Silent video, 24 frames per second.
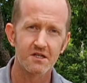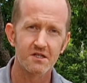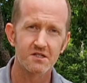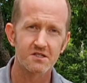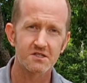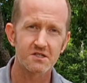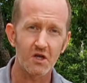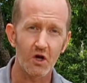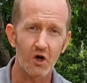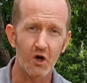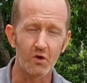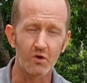
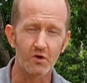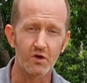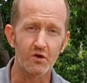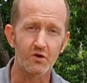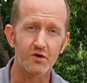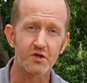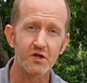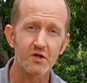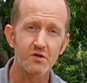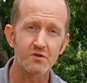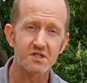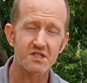So, you're
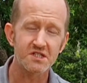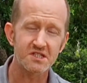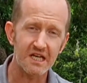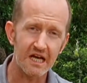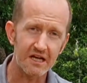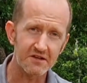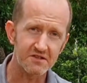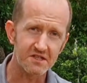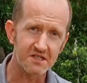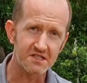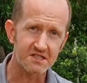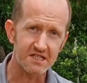new to
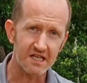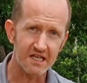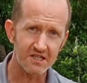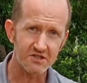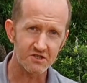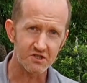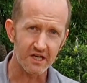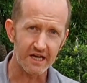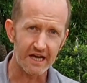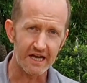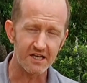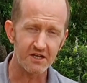Southeast
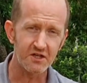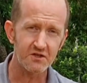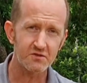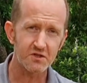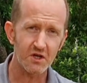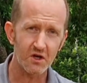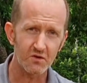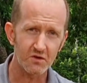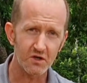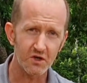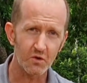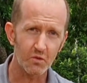Asia and you
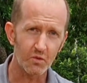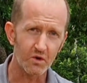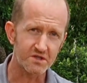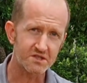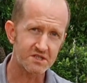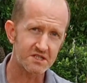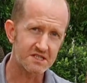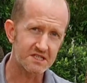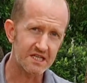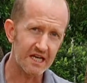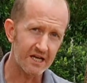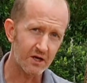don't know what
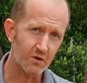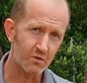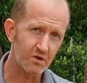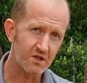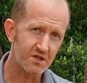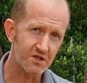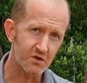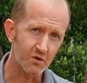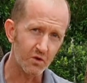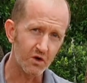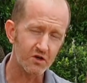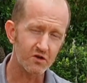to take
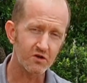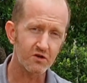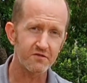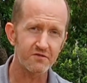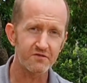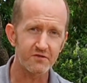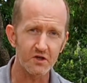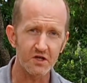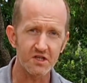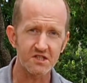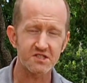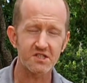with you on your
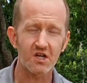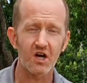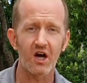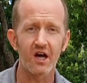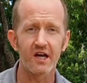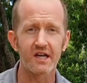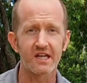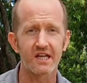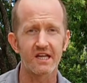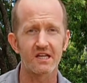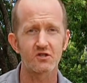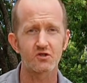first
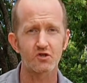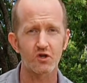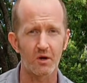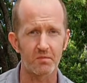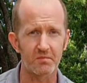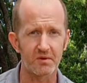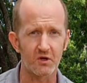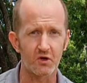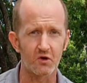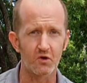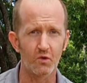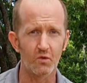hike in
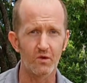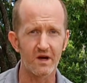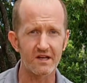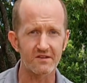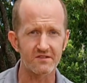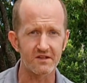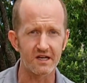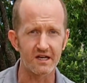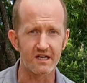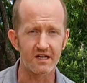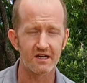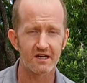tropical
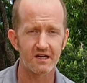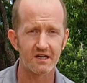weather.